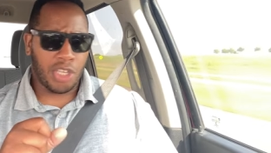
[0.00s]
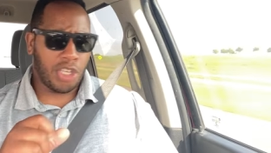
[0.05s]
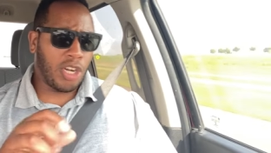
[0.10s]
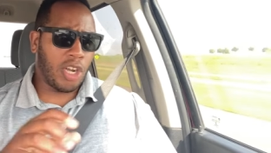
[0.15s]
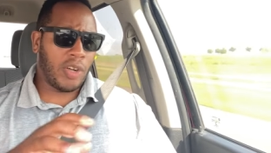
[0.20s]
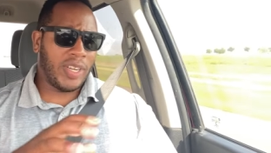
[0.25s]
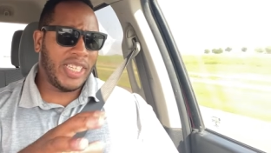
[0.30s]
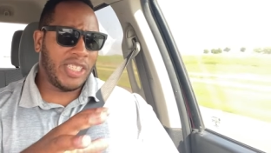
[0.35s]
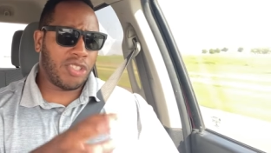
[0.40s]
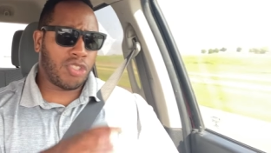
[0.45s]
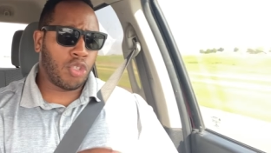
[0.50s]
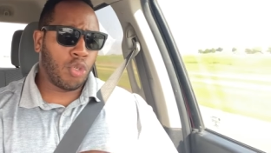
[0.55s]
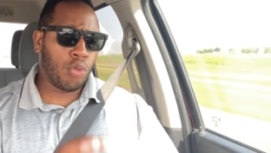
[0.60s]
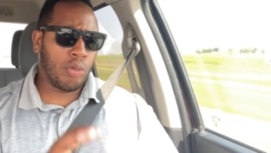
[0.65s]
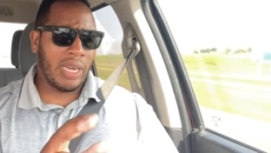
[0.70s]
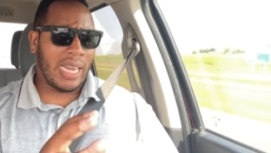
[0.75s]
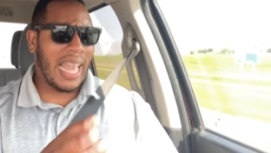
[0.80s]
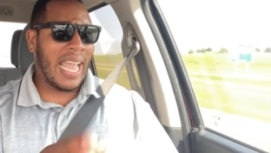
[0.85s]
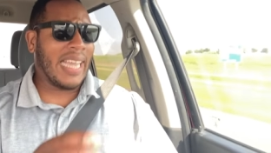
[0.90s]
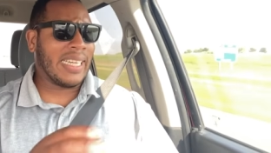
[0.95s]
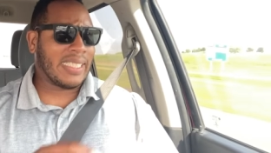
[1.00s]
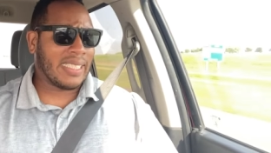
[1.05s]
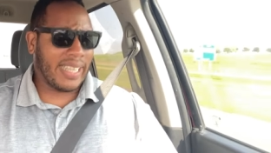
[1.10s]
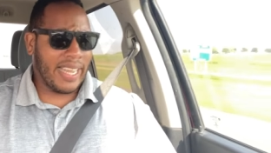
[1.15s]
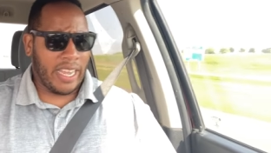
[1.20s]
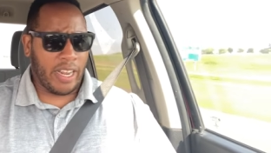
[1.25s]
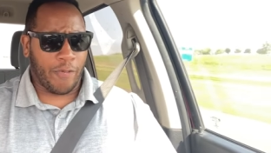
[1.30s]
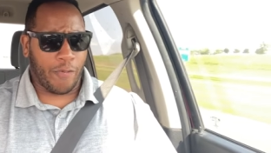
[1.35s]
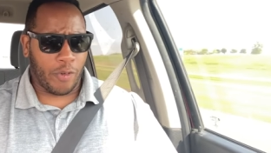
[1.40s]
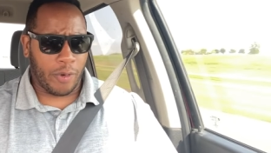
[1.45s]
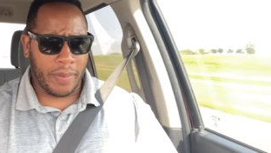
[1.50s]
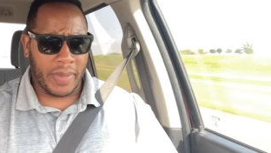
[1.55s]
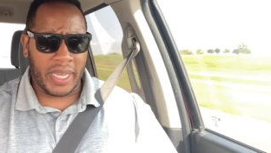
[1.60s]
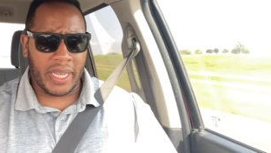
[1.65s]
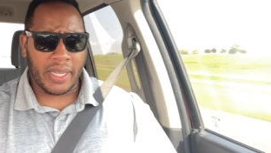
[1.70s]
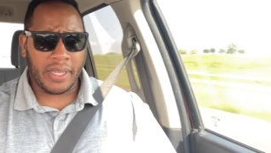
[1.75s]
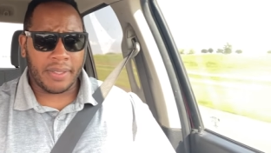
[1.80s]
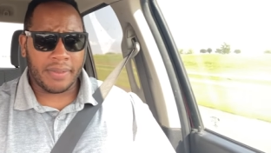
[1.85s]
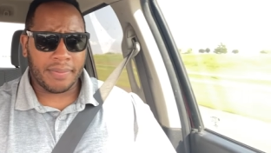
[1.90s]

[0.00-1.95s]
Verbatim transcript: You know, he's too light skinned for me.